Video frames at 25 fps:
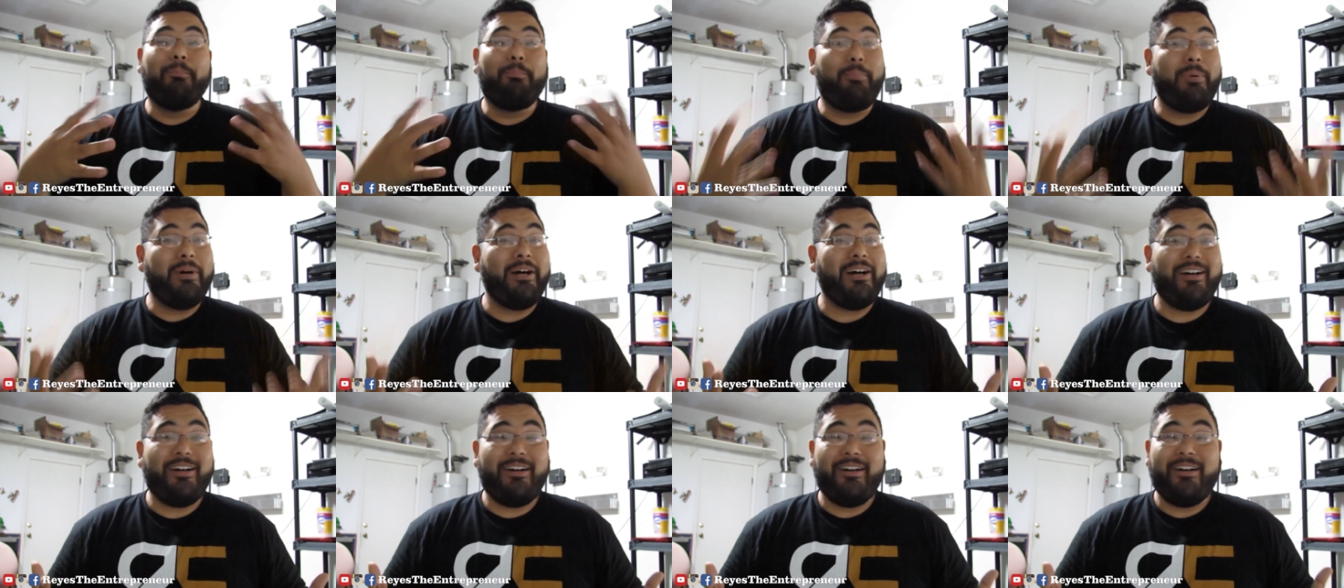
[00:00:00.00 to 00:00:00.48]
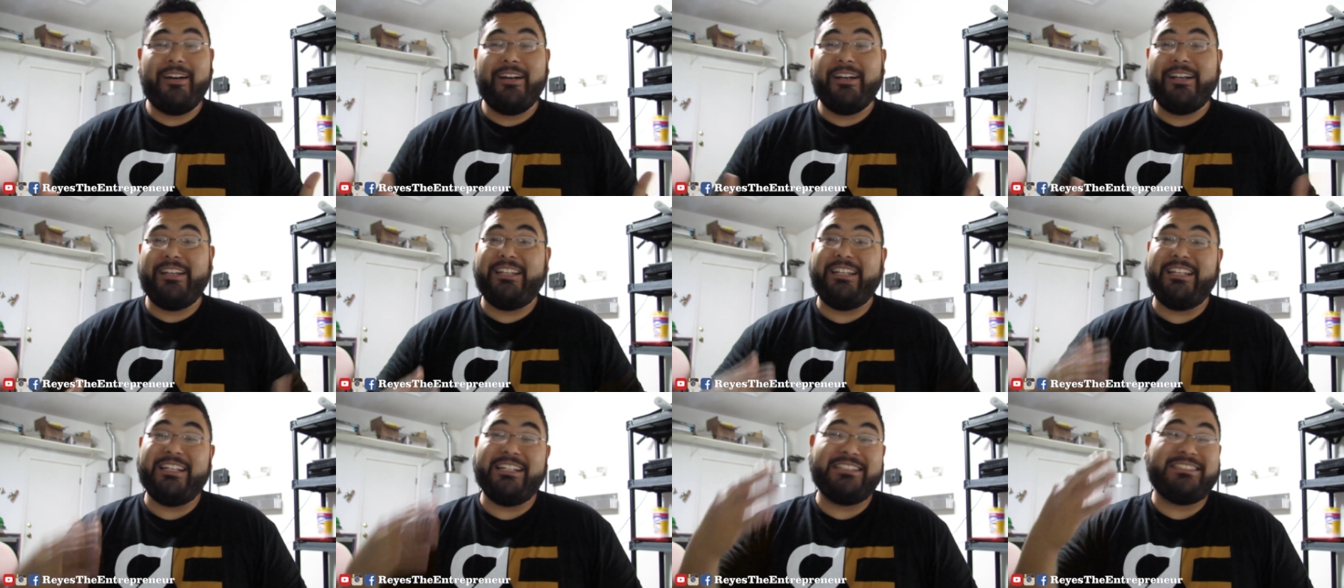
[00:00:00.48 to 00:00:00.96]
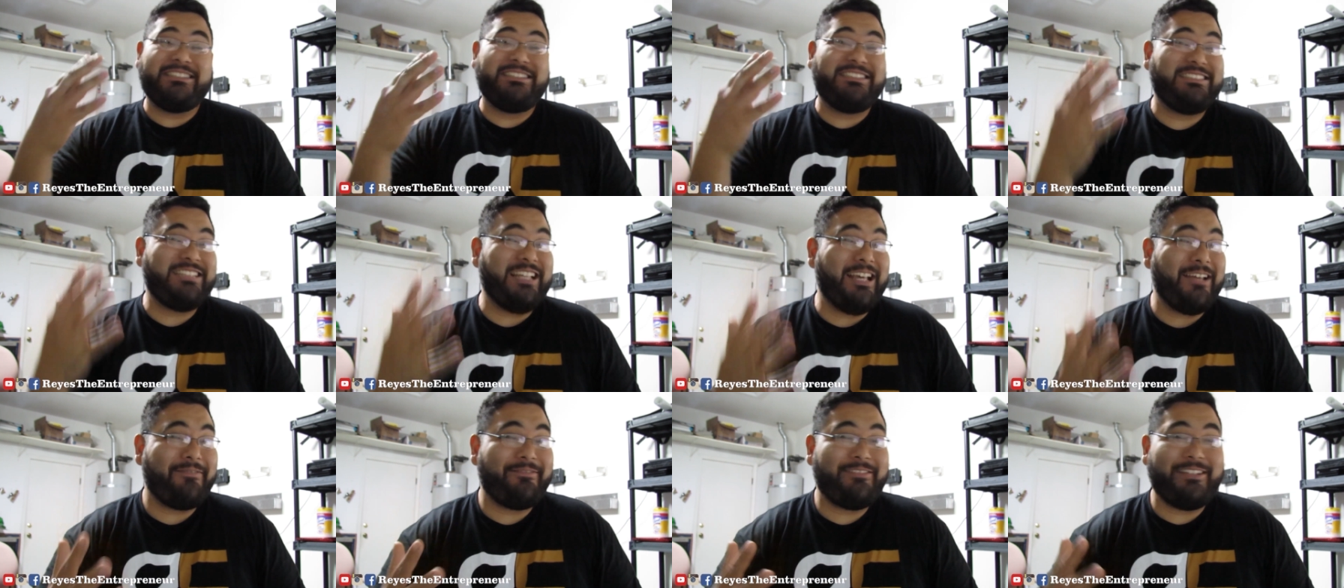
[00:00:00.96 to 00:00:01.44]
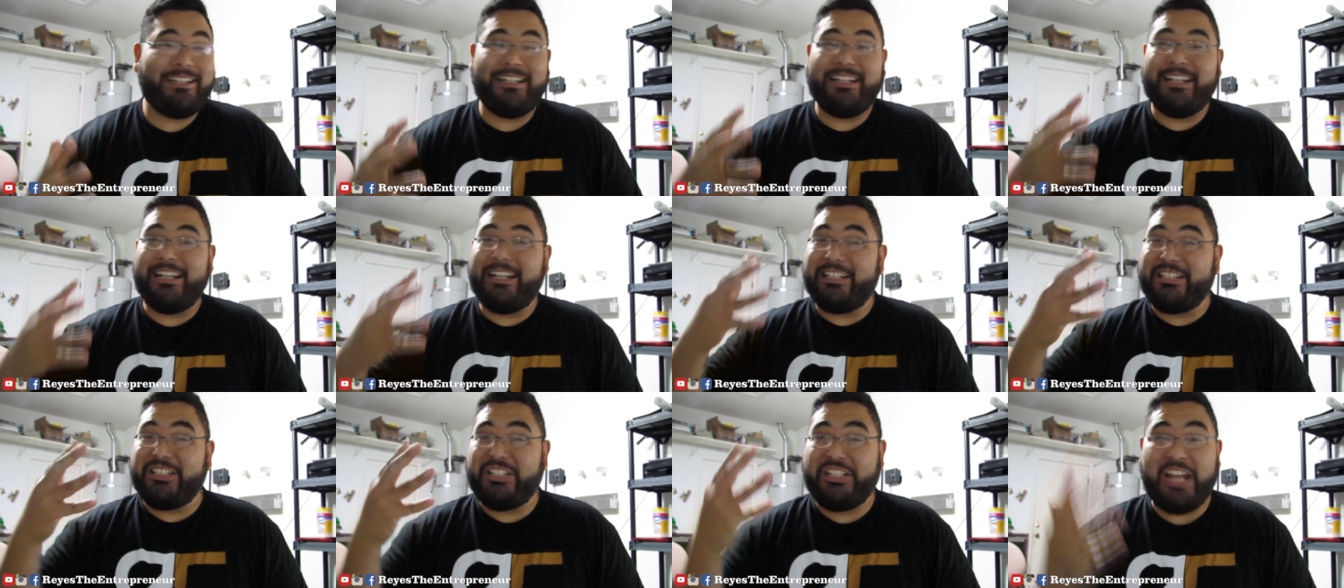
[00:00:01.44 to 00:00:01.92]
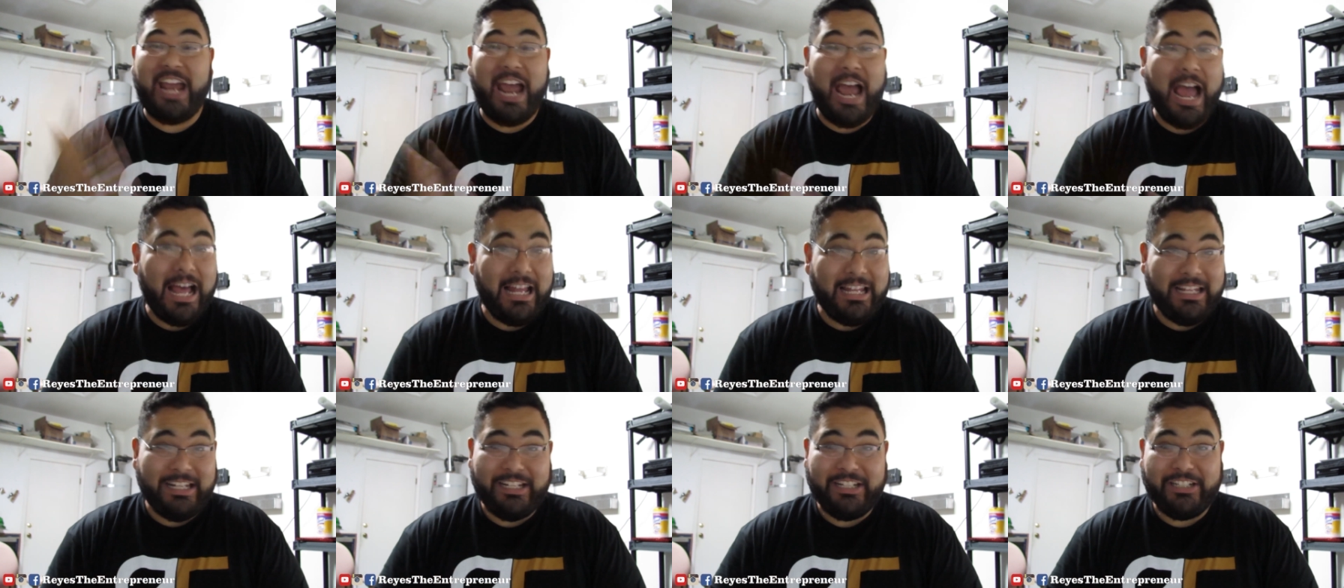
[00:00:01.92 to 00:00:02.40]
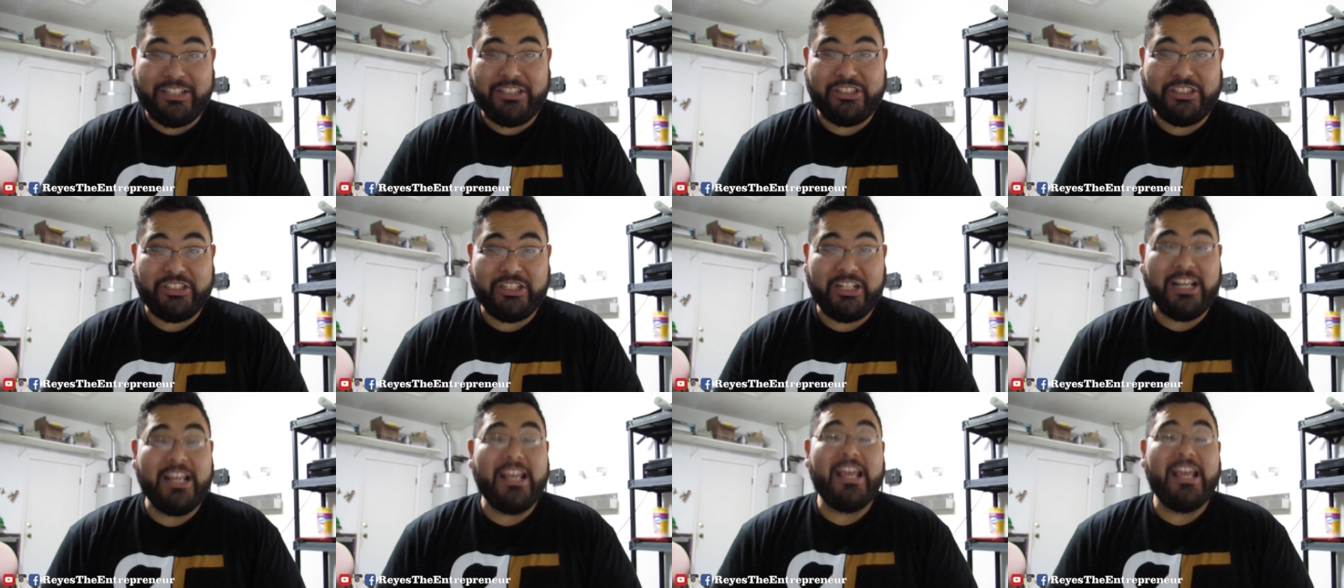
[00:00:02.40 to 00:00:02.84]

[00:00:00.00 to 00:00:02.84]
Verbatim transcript: But he accepted the challenge